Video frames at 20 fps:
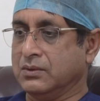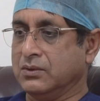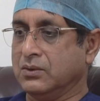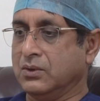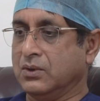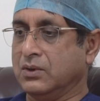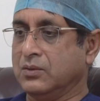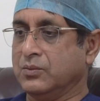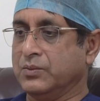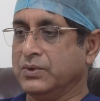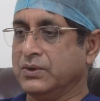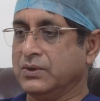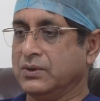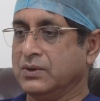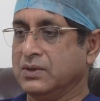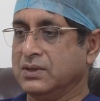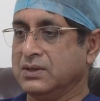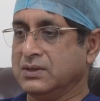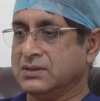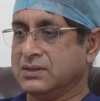gone
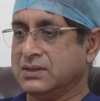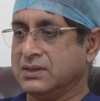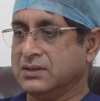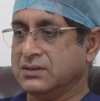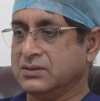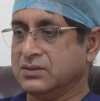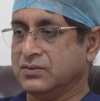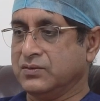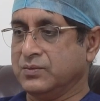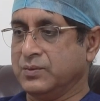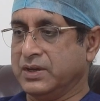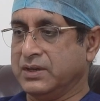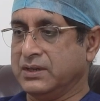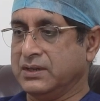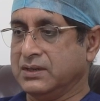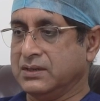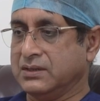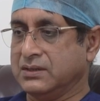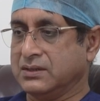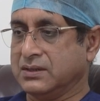beyond the stage of
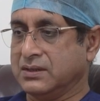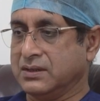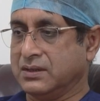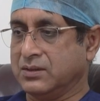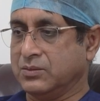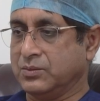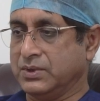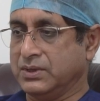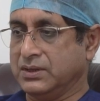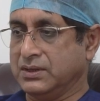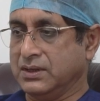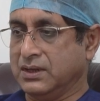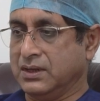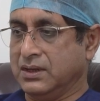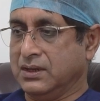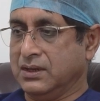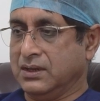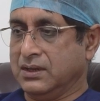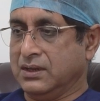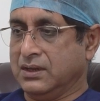medical therapy,
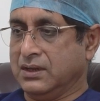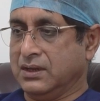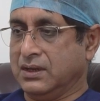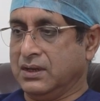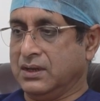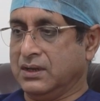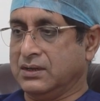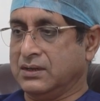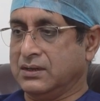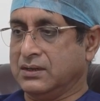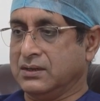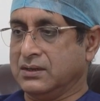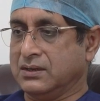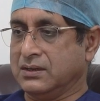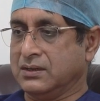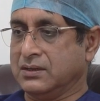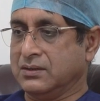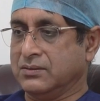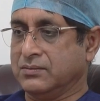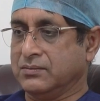and
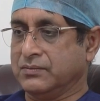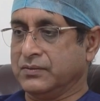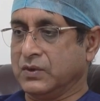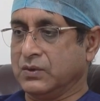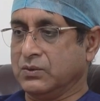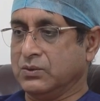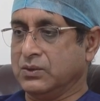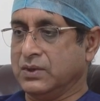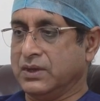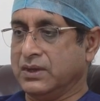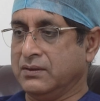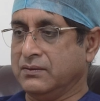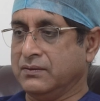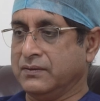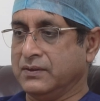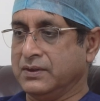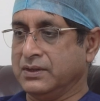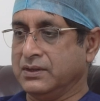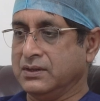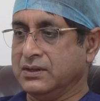who
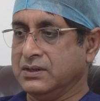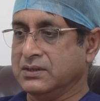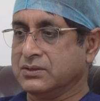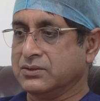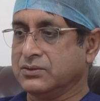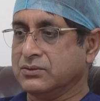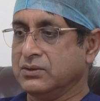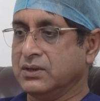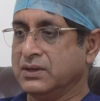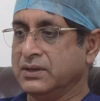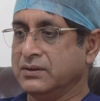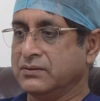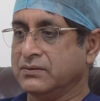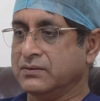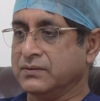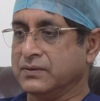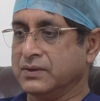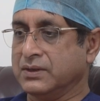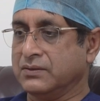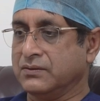have years to
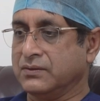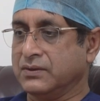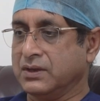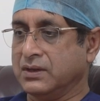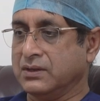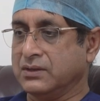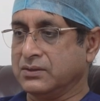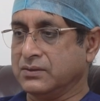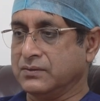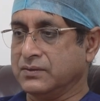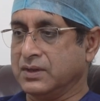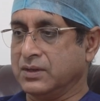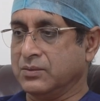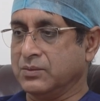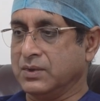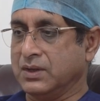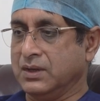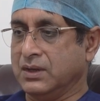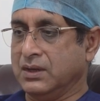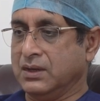live in front of them.